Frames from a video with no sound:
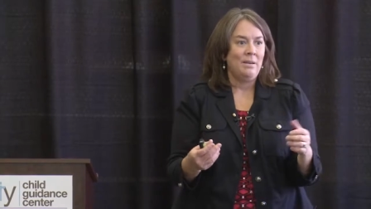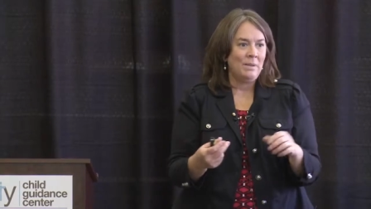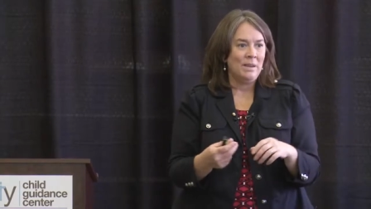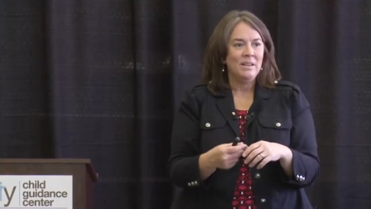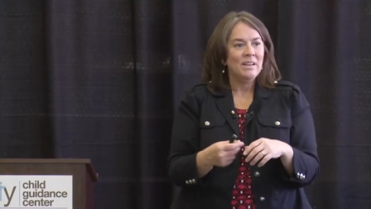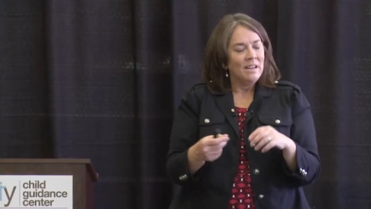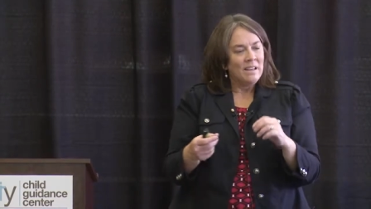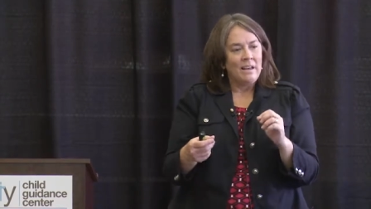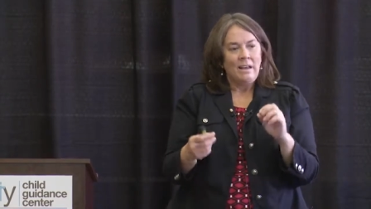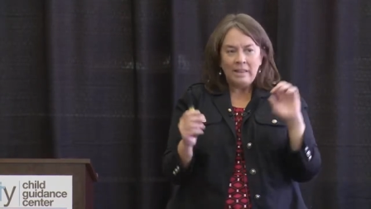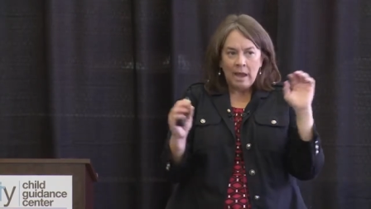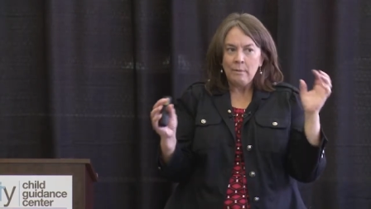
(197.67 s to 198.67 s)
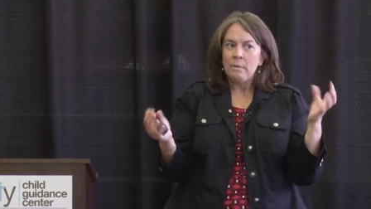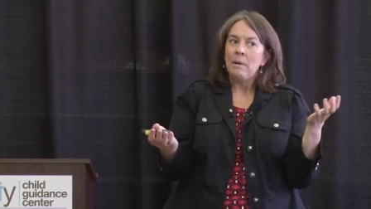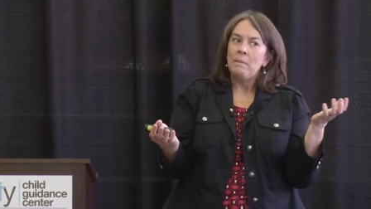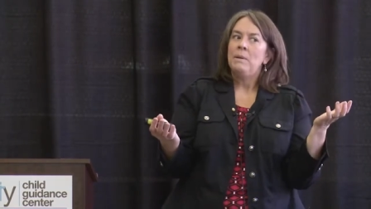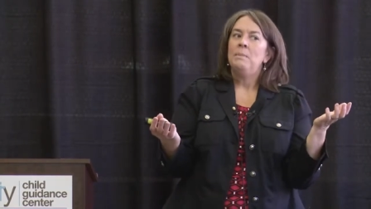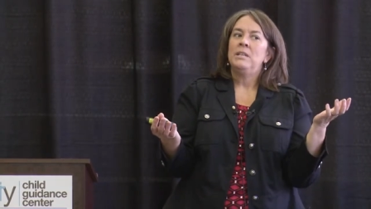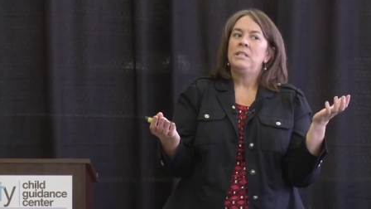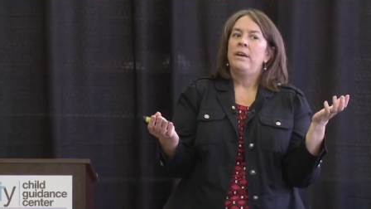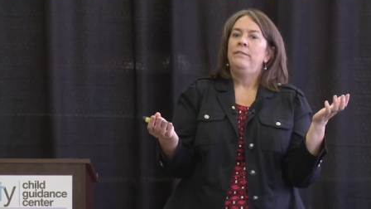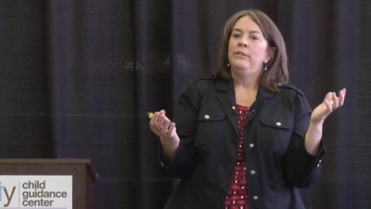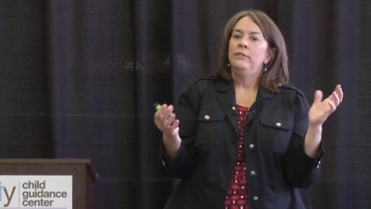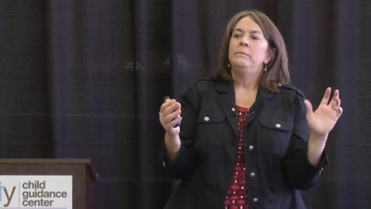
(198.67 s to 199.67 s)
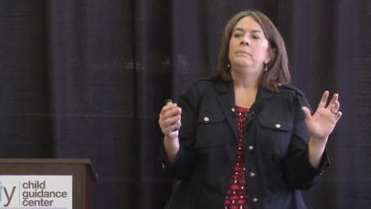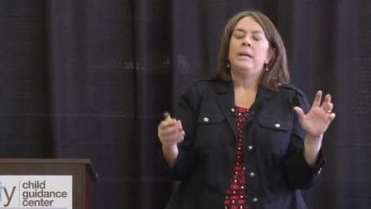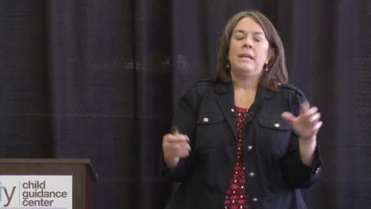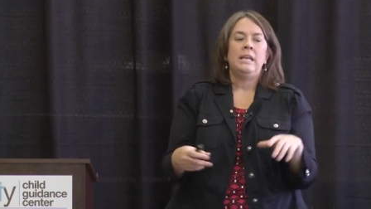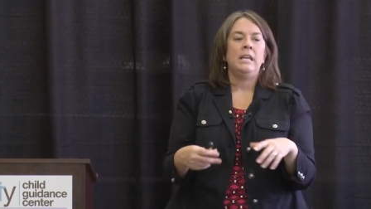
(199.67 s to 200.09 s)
I mean, that one might be a bit tougher, but,